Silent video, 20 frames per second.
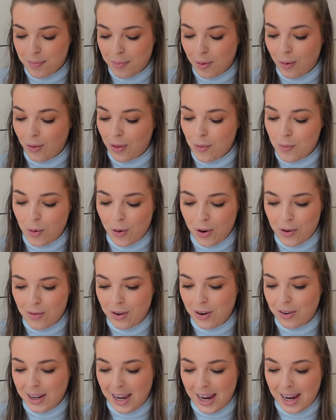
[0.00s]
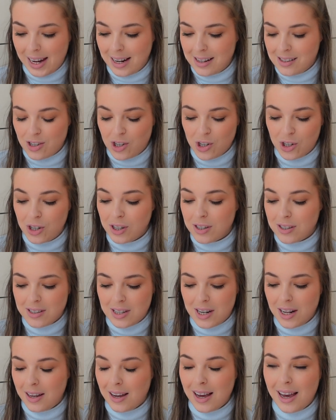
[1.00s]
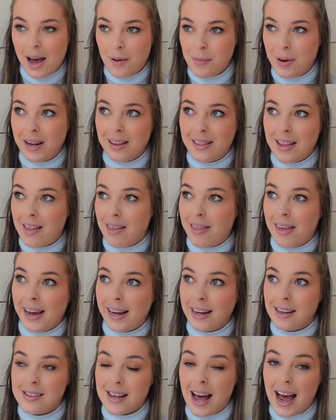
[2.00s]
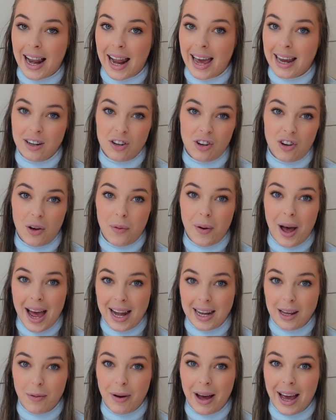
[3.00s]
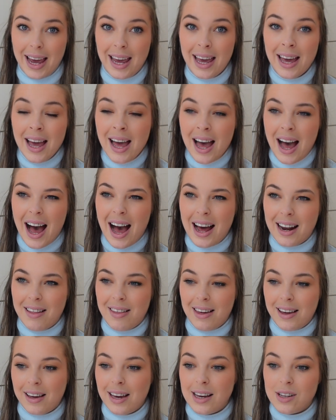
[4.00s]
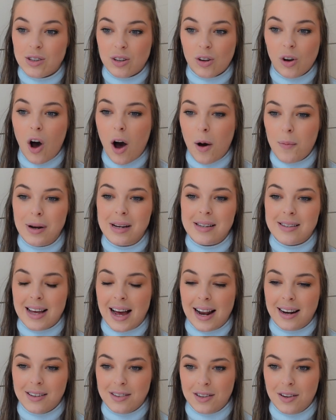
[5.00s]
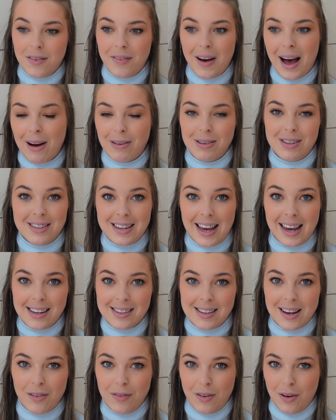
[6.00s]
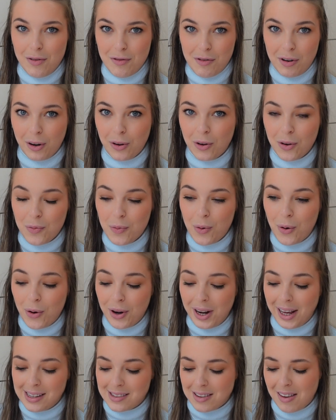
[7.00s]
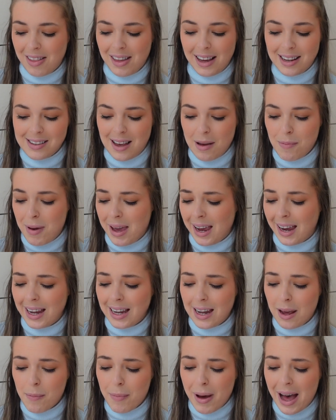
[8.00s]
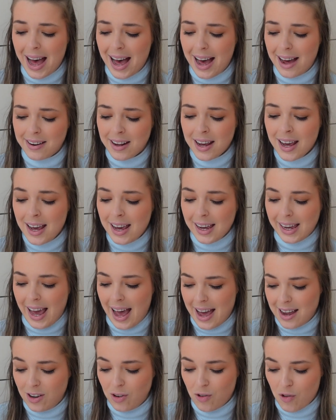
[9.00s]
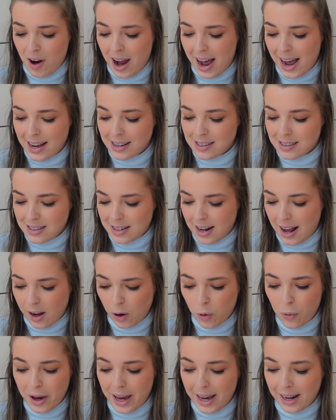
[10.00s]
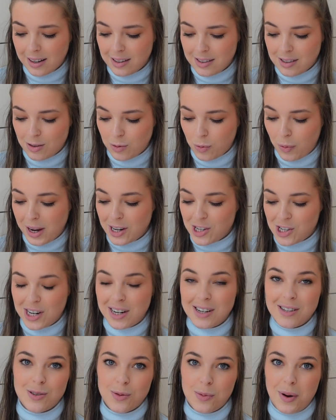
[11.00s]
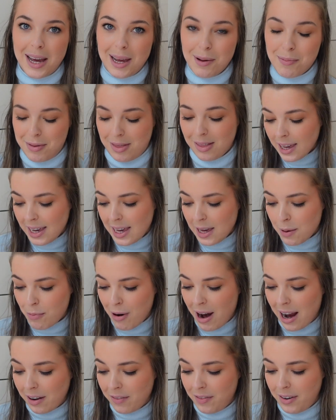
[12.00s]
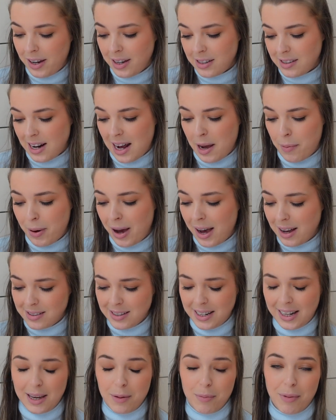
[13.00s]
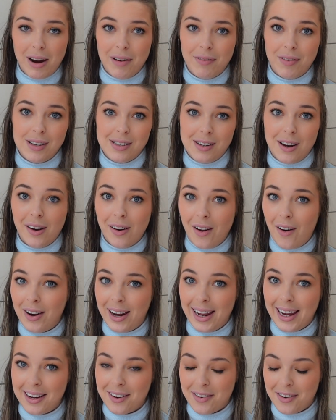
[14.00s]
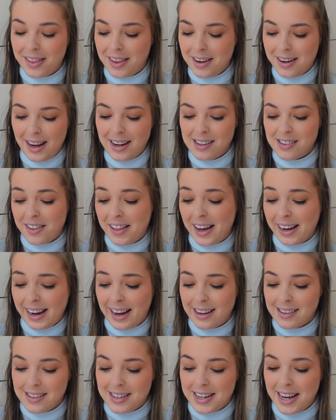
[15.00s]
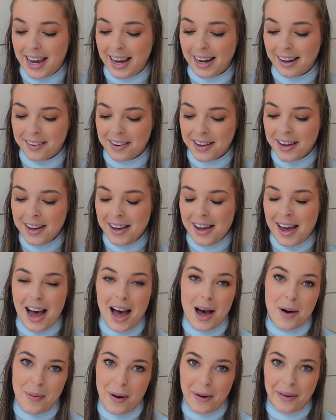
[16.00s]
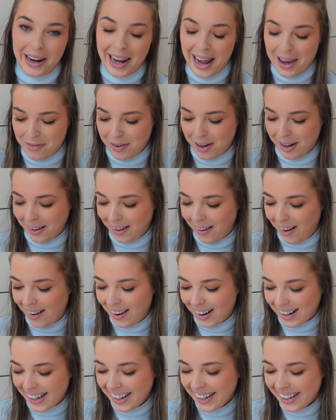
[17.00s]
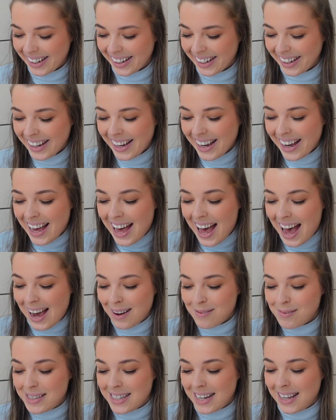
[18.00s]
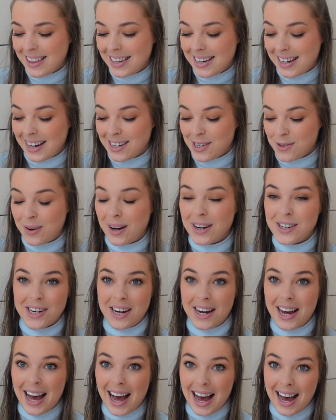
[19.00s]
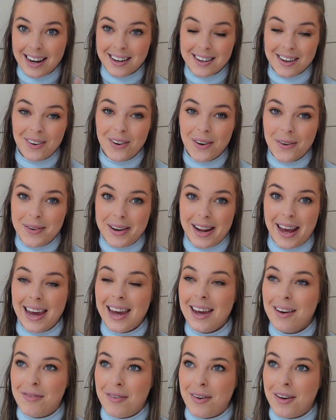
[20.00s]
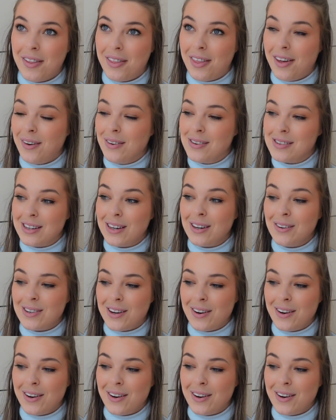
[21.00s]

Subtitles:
But the morning routine is just, I mean, the things I like to do anyway, and I think it's common sense of how to set yourself up for a good morning. So things like making your bed, getting dressed, a quick swish and swipe, eat breakfast. I personally eat breakfast a lot later in the day, so that gets ticked at about 11 o'clock. Empty the dishwasher. And update for those who